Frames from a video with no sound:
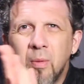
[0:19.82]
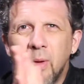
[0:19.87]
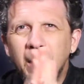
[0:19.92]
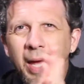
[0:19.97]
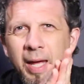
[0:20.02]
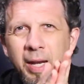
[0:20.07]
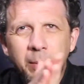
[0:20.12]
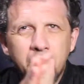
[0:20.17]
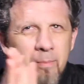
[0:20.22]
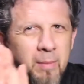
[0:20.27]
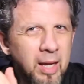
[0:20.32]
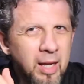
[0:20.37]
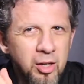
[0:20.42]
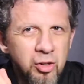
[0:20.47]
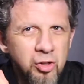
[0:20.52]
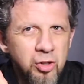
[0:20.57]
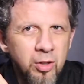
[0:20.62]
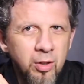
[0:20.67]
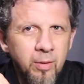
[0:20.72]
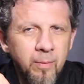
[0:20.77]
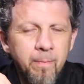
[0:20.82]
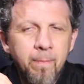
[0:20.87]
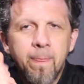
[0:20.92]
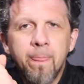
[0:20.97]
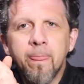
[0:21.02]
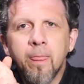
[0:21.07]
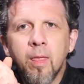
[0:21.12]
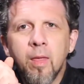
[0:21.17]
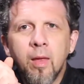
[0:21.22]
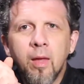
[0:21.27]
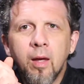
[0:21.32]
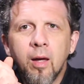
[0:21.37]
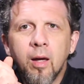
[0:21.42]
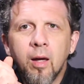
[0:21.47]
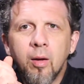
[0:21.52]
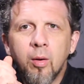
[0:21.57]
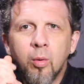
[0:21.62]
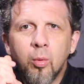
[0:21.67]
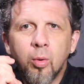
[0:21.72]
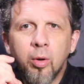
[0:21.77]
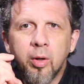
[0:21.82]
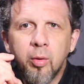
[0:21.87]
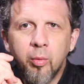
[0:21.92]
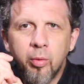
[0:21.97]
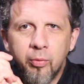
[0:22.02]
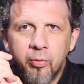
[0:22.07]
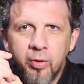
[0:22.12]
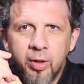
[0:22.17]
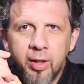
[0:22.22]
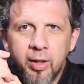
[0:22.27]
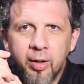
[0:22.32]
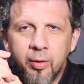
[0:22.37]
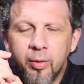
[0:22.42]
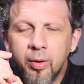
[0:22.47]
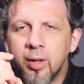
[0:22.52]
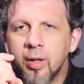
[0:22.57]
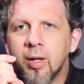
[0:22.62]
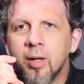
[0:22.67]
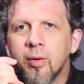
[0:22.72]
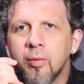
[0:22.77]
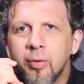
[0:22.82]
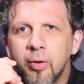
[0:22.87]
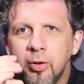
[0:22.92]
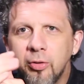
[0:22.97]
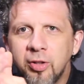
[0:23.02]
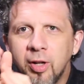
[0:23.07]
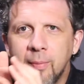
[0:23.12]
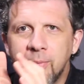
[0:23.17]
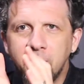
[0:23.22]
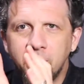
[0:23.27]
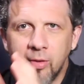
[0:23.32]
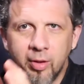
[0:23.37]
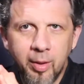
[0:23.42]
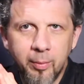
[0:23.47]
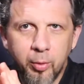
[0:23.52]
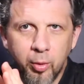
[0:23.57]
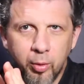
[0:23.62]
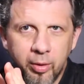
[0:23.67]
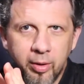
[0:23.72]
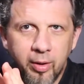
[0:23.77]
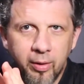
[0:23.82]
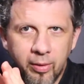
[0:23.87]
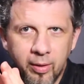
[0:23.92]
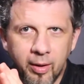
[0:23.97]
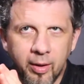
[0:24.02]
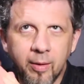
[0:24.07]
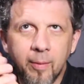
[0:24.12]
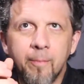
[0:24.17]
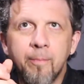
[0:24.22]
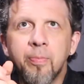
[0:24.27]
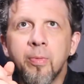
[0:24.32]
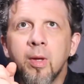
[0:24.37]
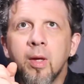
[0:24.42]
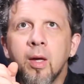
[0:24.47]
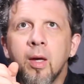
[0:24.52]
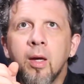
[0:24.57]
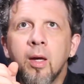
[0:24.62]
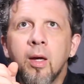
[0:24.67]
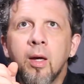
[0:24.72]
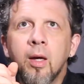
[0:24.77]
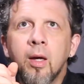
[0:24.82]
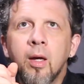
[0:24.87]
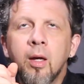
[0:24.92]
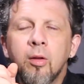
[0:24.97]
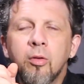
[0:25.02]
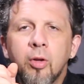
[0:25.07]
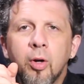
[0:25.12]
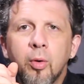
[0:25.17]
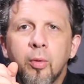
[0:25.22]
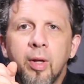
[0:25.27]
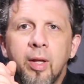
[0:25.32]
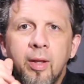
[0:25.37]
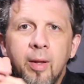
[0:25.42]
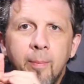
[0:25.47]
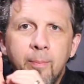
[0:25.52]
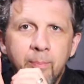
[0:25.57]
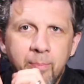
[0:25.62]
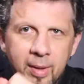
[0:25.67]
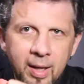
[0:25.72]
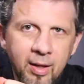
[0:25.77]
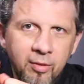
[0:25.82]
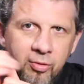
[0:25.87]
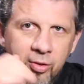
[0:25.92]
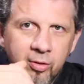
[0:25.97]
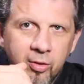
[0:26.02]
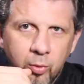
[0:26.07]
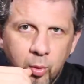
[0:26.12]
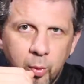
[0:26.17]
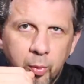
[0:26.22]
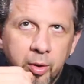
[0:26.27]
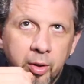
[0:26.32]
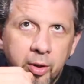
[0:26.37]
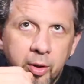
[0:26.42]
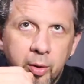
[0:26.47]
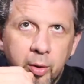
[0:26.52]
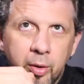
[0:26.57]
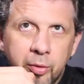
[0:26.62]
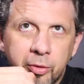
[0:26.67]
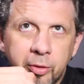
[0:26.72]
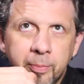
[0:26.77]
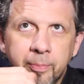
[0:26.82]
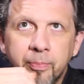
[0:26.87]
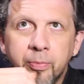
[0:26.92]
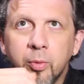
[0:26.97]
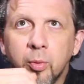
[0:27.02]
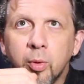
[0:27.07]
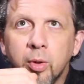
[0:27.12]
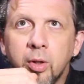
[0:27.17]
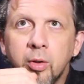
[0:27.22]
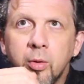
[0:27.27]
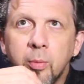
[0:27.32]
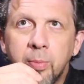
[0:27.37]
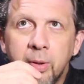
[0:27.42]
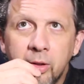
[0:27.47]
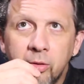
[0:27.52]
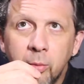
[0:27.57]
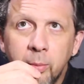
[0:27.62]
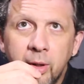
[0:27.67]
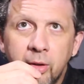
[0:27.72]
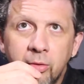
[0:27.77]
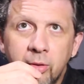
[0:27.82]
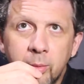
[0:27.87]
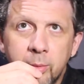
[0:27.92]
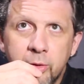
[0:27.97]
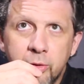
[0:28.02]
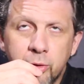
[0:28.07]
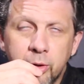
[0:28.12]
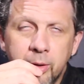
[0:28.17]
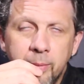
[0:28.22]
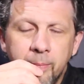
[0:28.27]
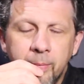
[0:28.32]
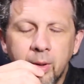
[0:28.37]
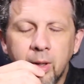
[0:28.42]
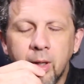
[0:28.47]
animation, working with video. Photoshop does a lot more than you think. So in the basics of what we're going to go over, we're going to do pixel-based imagery,